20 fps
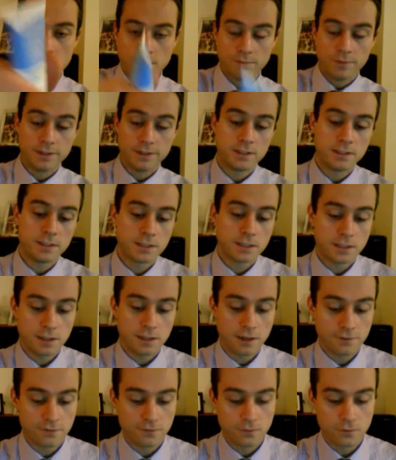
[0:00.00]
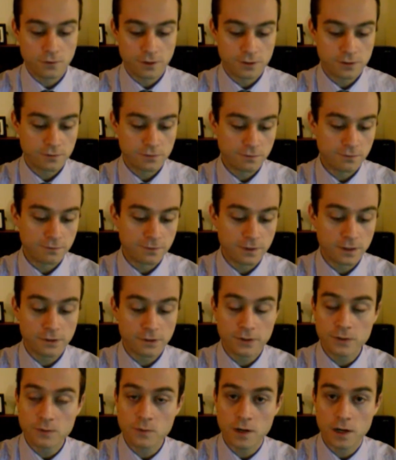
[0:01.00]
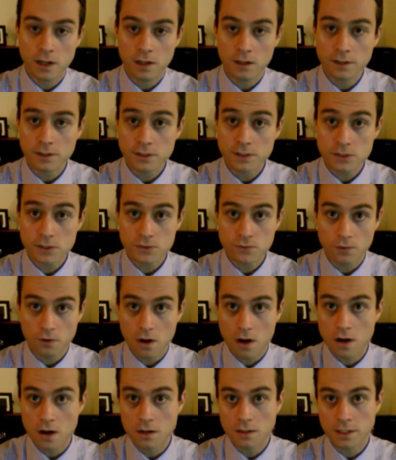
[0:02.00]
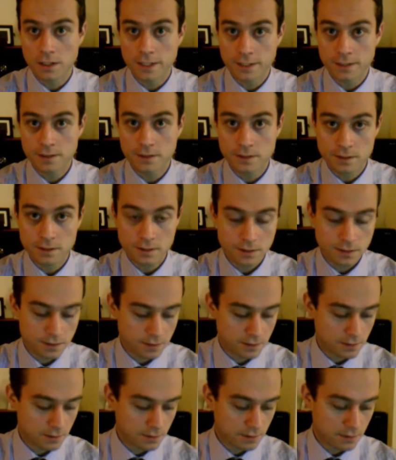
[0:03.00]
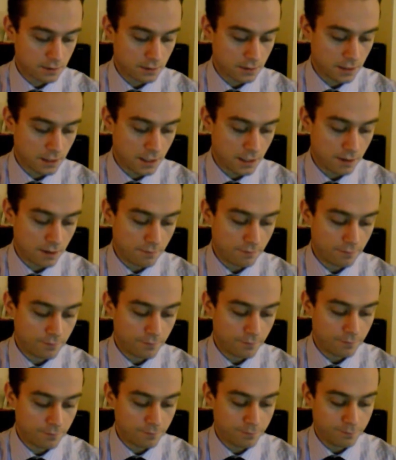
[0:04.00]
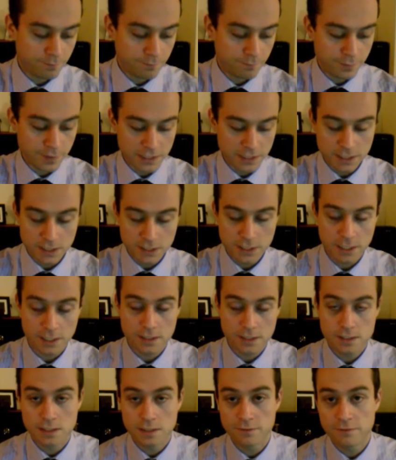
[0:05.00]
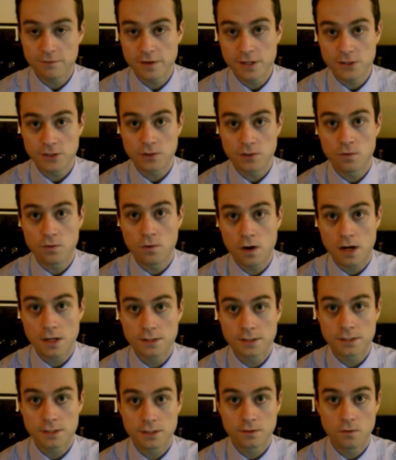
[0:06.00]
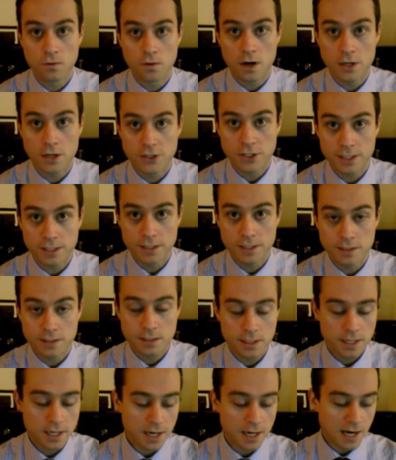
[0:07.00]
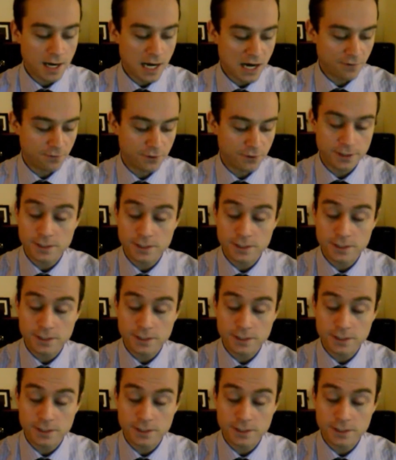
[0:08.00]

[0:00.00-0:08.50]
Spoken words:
but this stuff works very well. It's strong like this Billy Jealousy facial wash is. However, it